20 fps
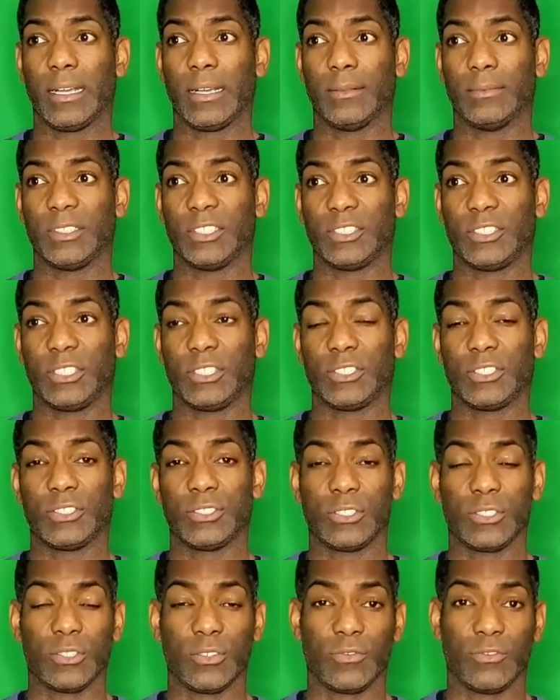decisions
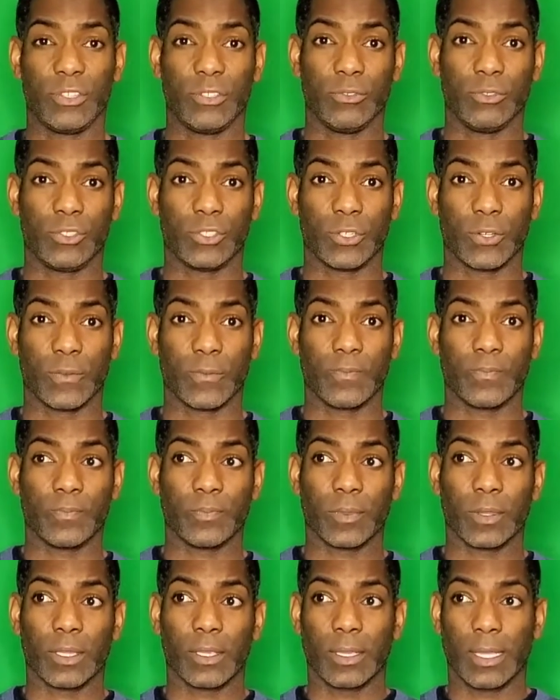in the future.
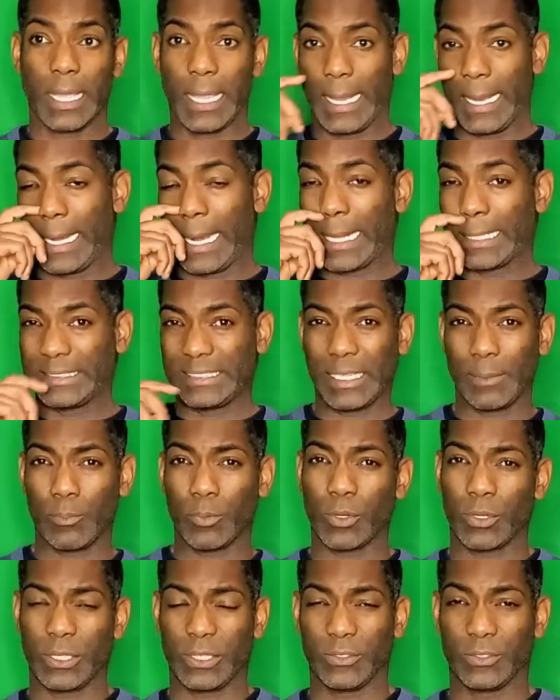Okay, and I
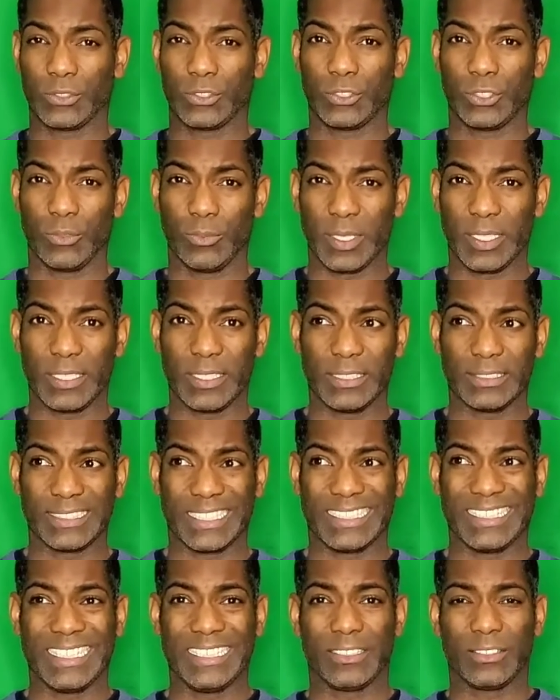separate those two because
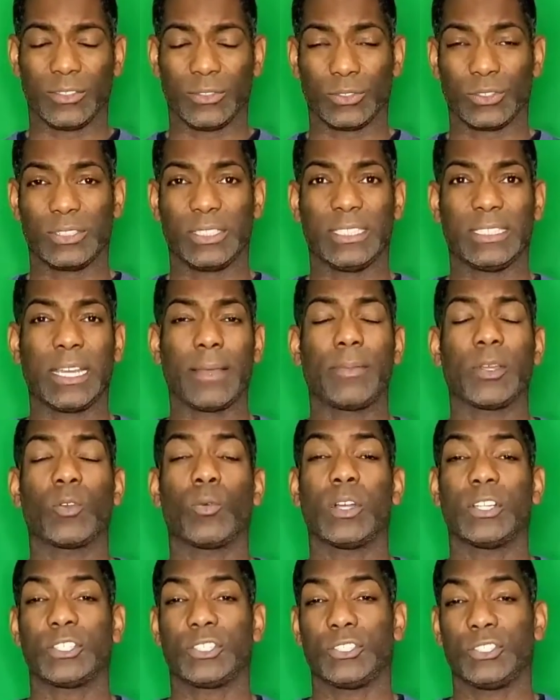I think the type of
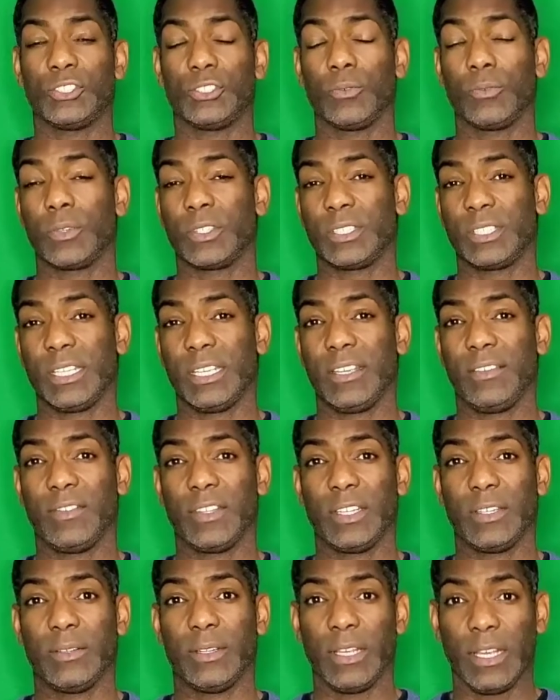questions you receive
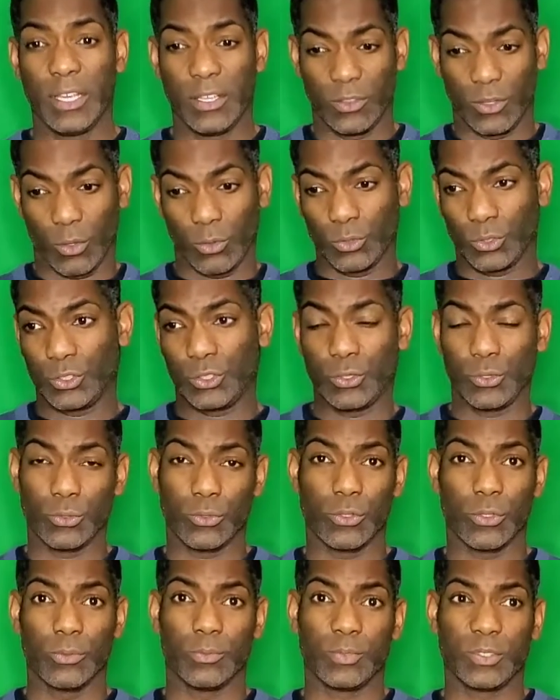in those two
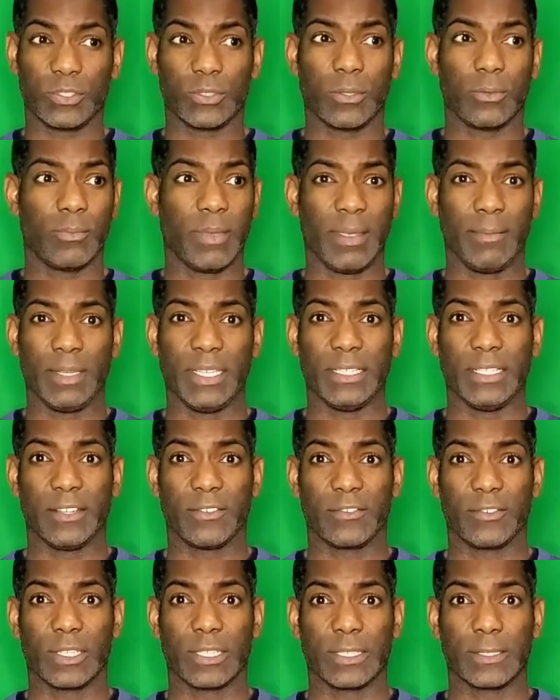groups may be
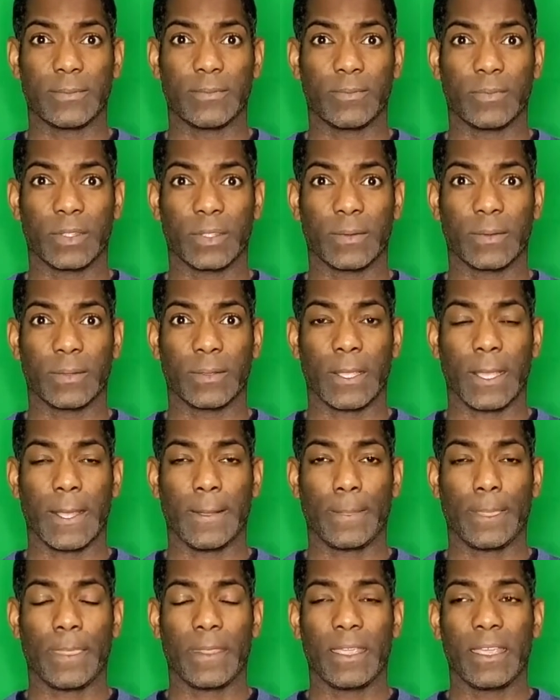different. Okay,
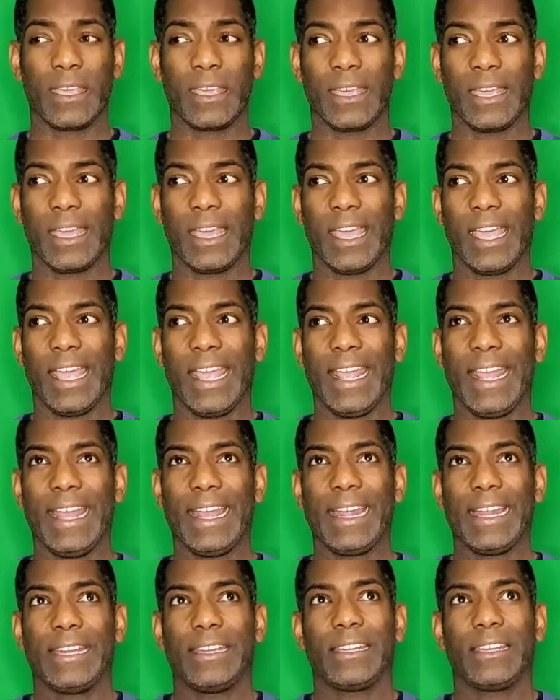
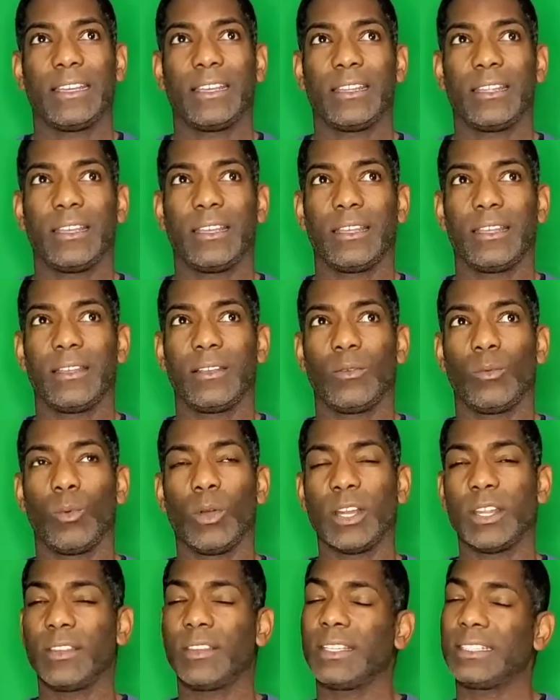and one
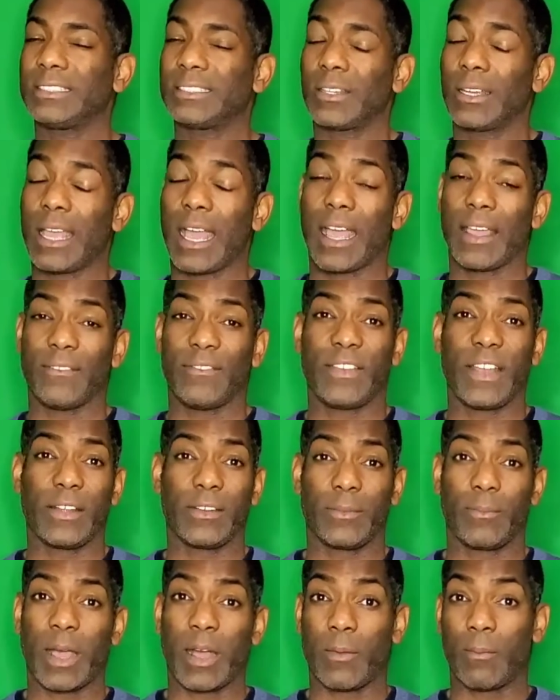of the things that I found
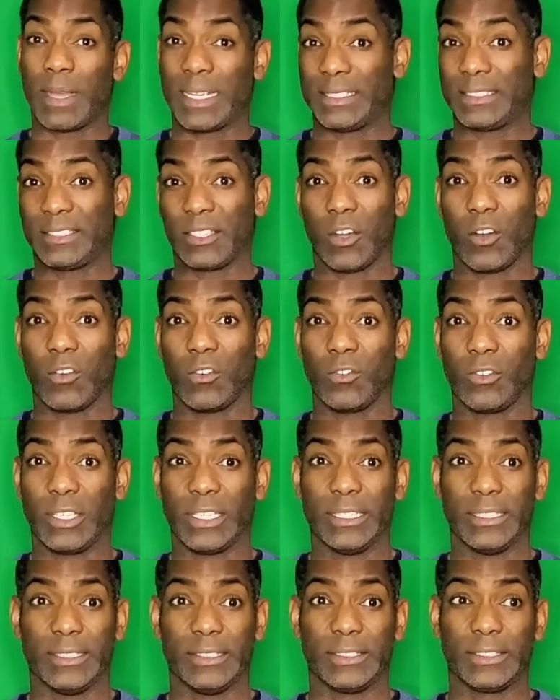about myself
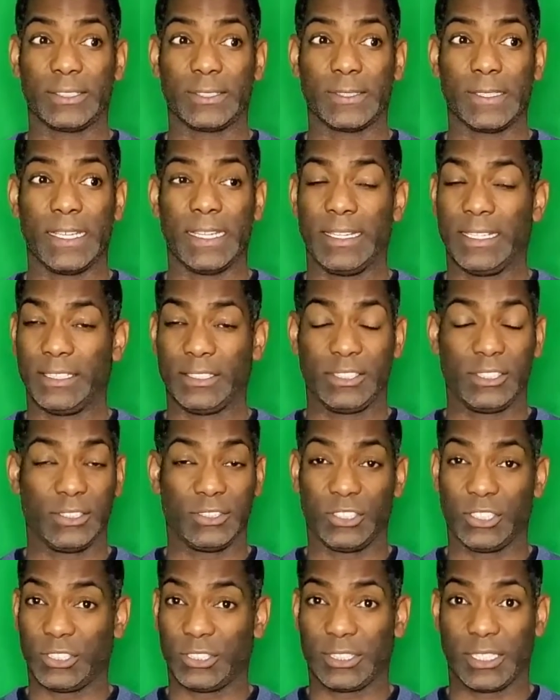is, and this is
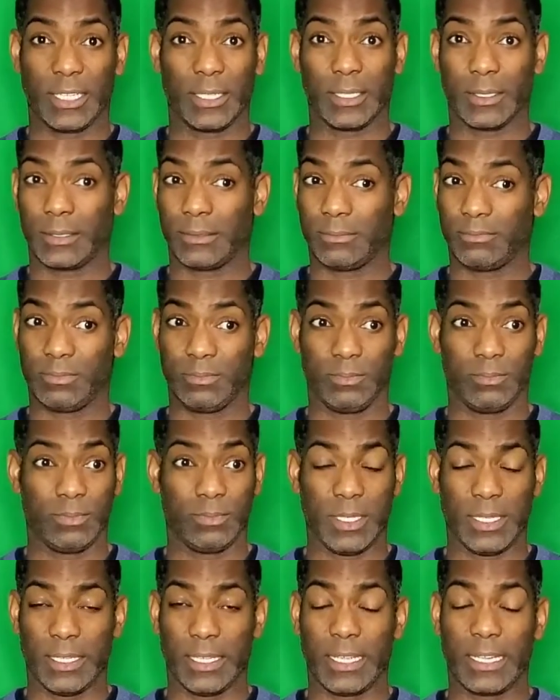just a
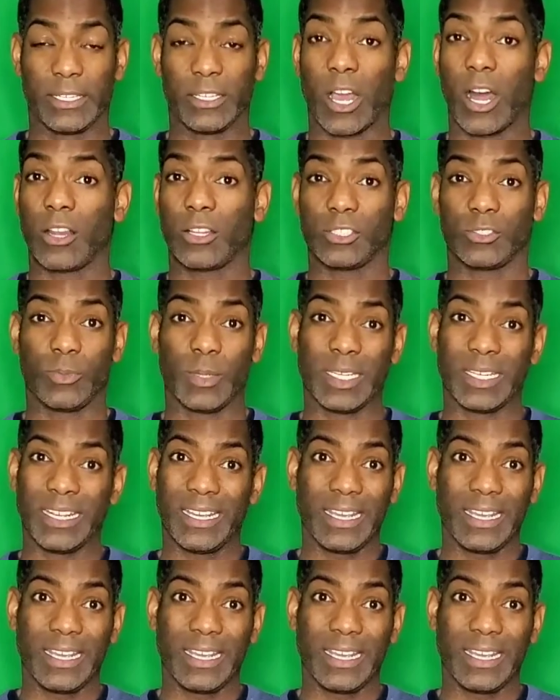acknowledgement,